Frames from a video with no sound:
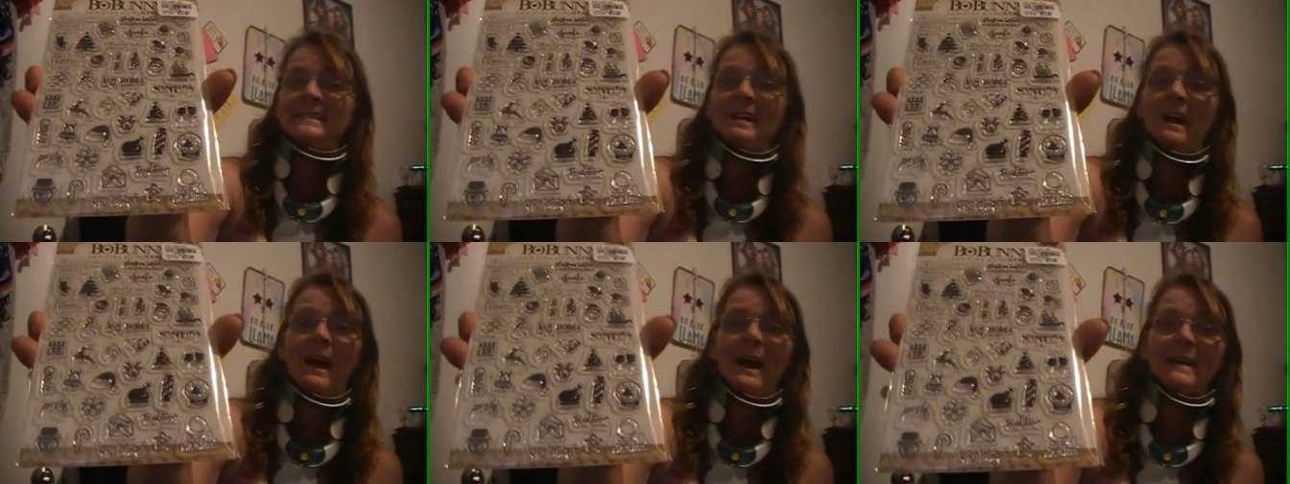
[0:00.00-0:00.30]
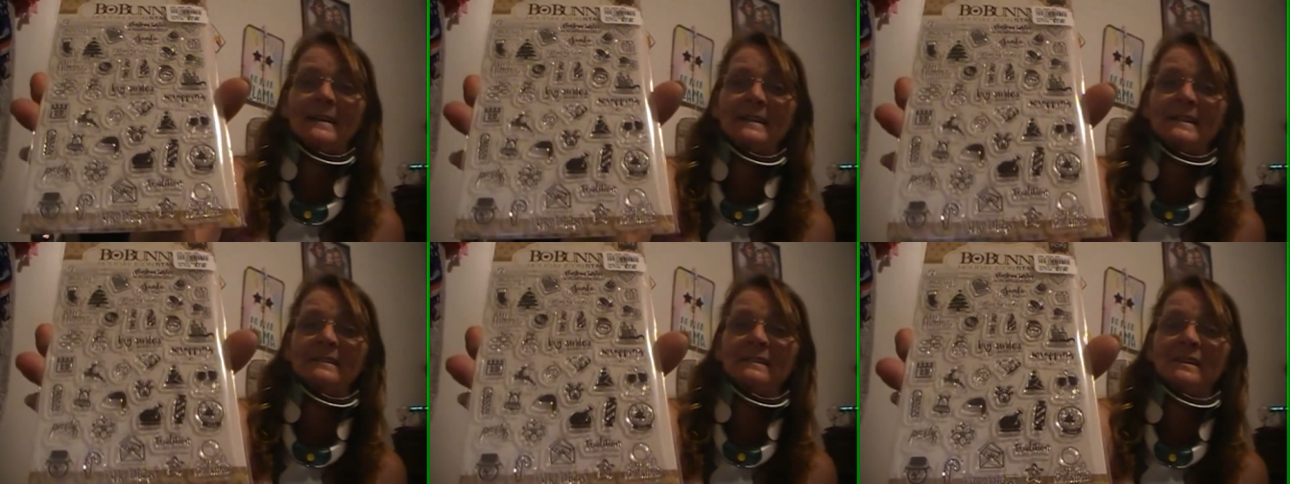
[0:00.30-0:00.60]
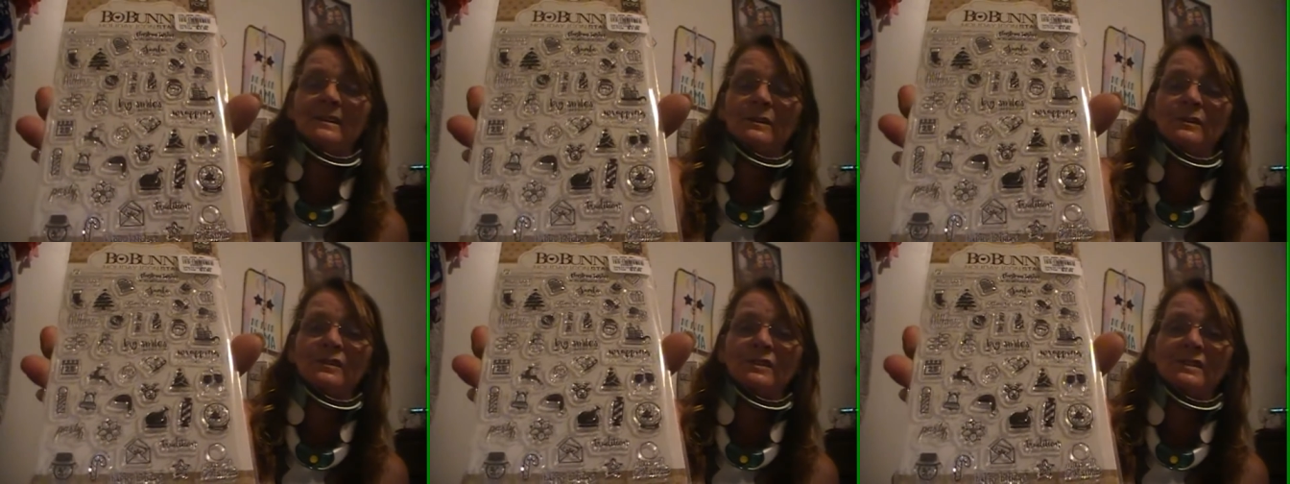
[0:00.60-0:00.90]
tiny
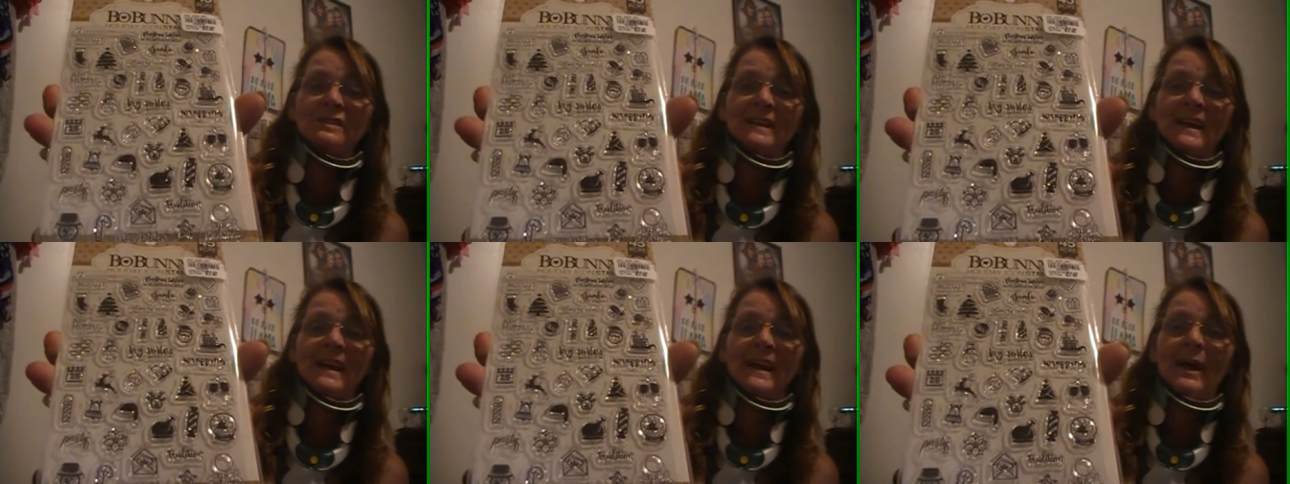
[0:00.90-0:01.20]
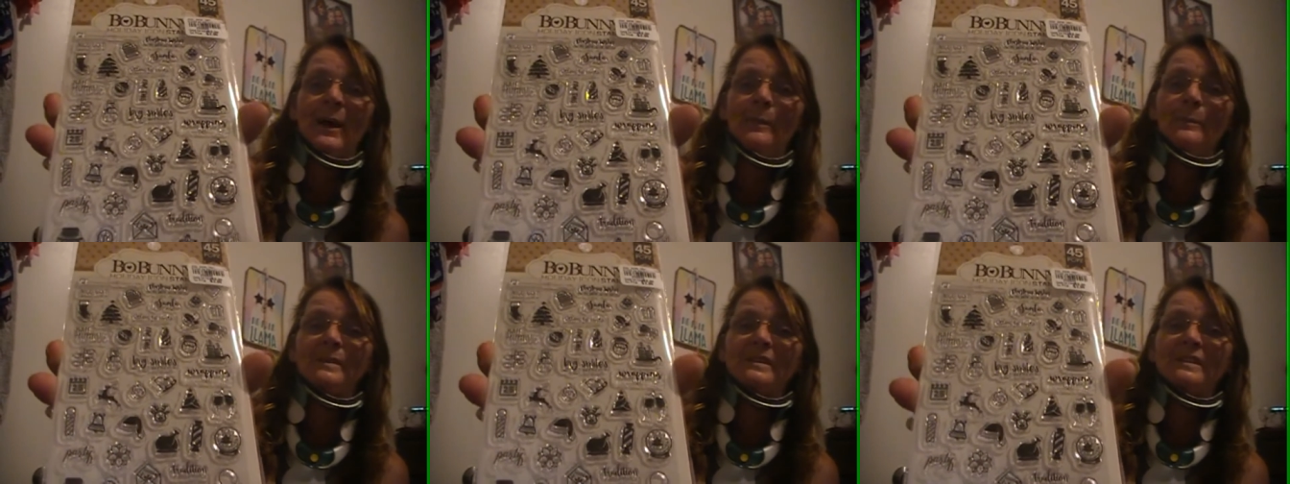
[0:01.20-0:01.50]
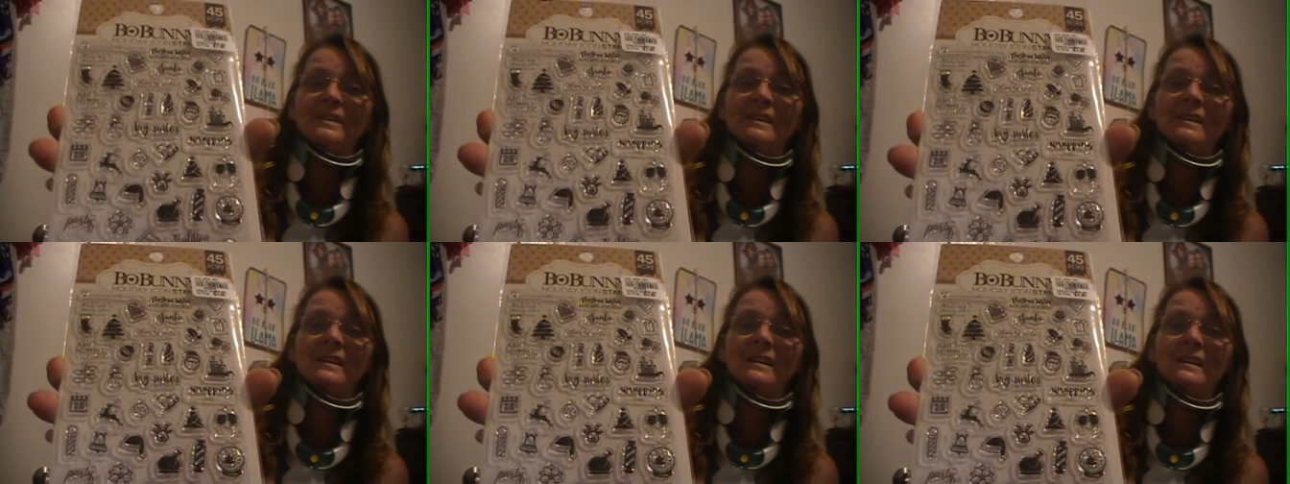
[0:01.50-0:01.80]
little
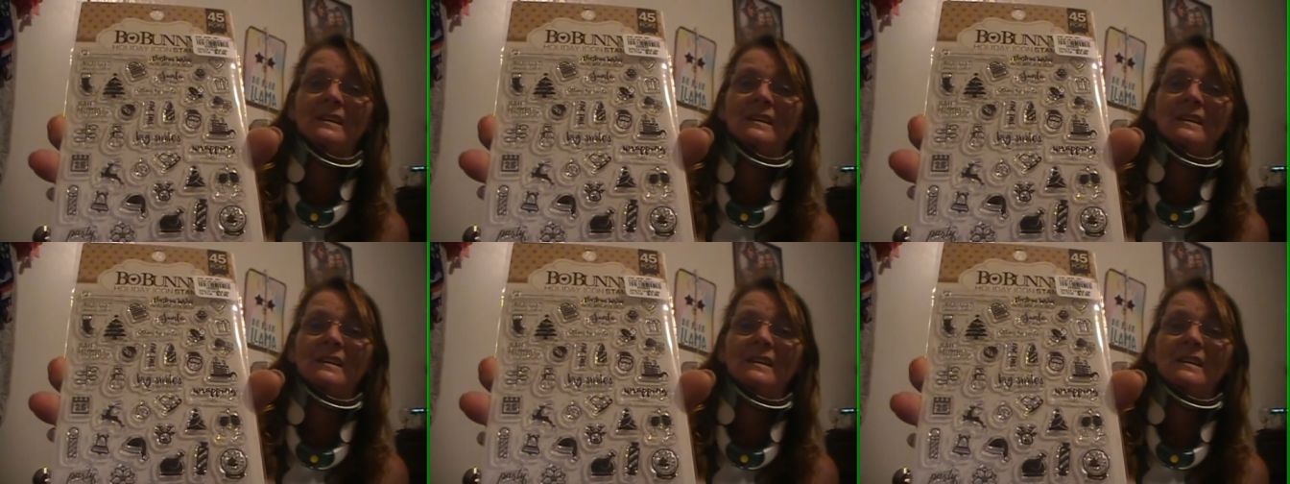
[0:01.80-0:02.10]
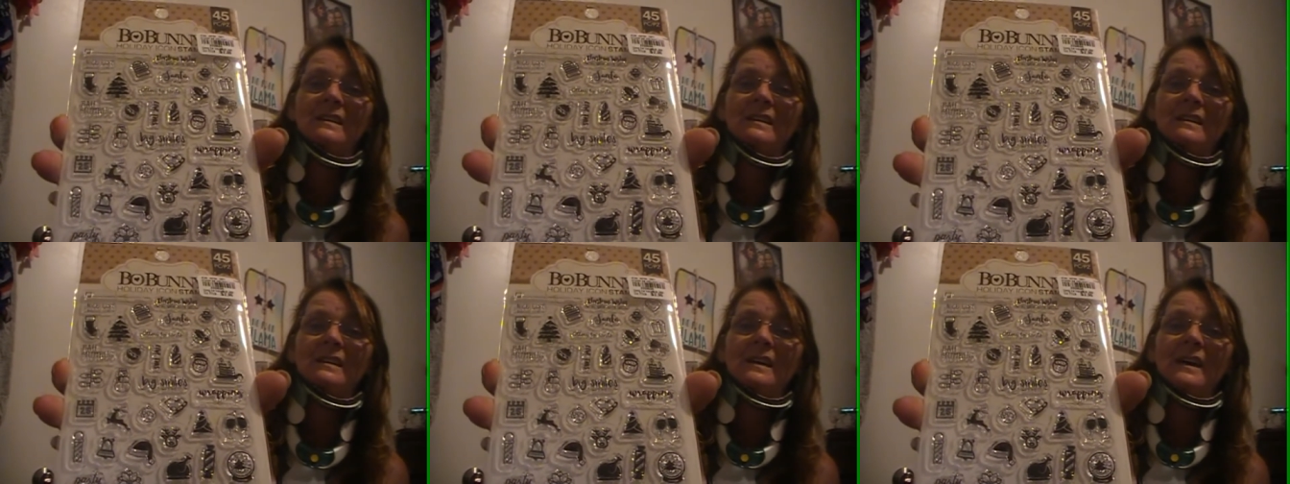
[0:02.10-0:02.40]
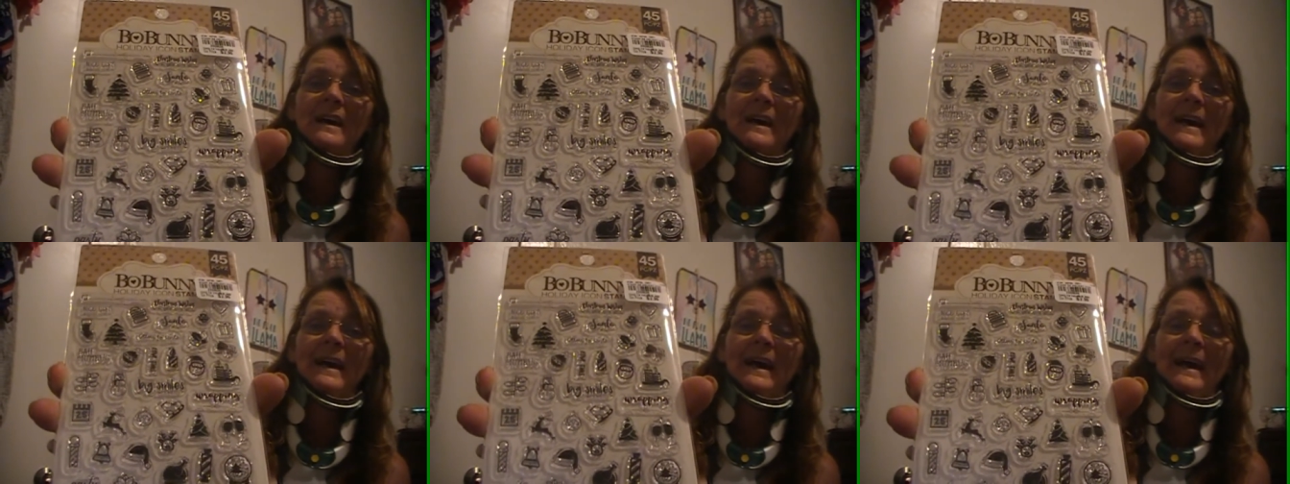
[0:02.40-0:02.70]
stamps,
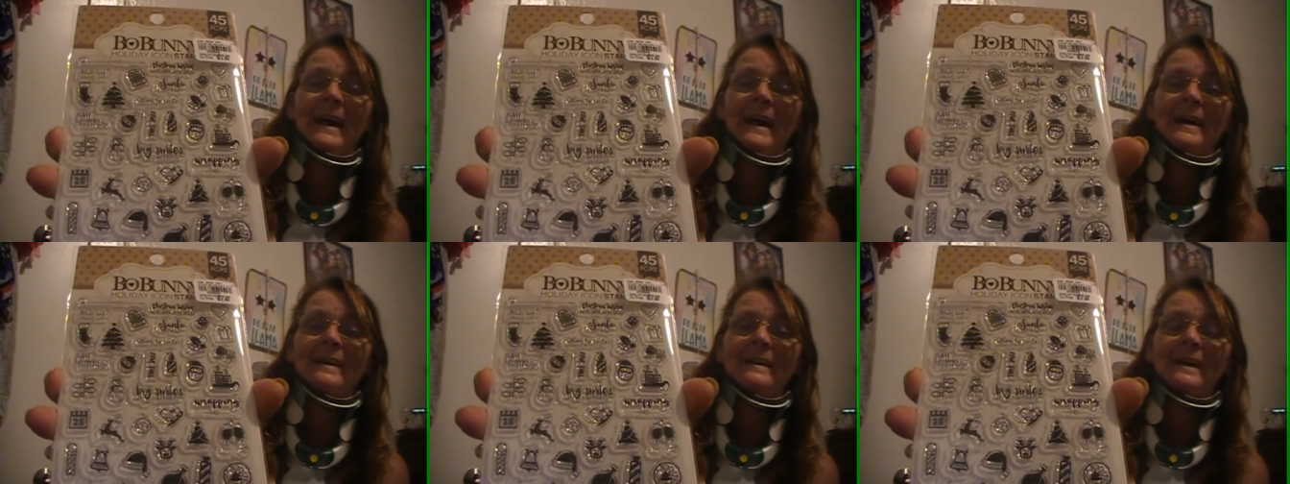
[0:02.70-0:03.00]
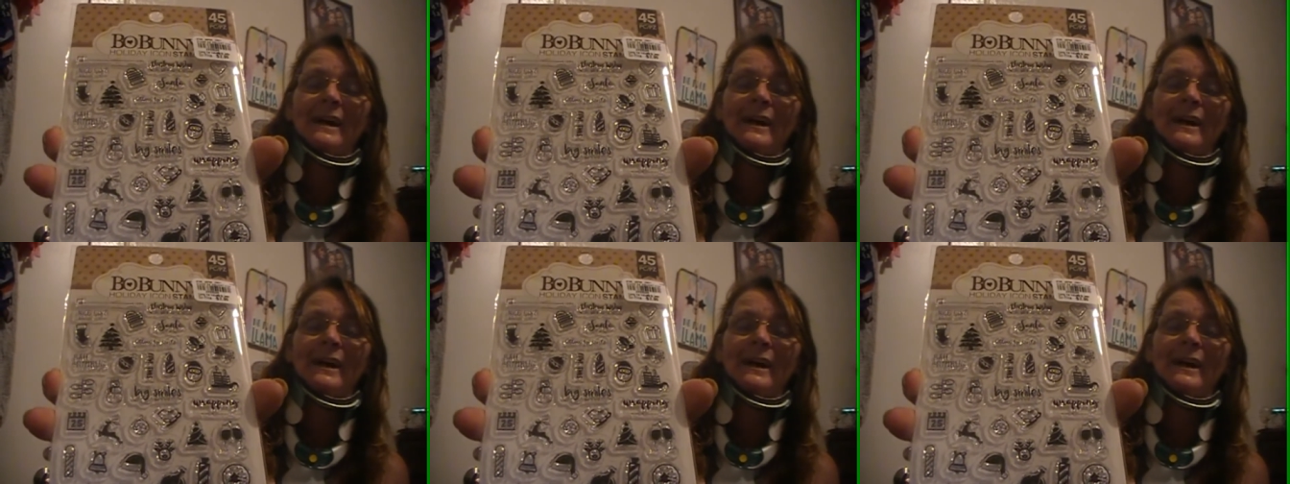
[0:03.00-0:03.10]
and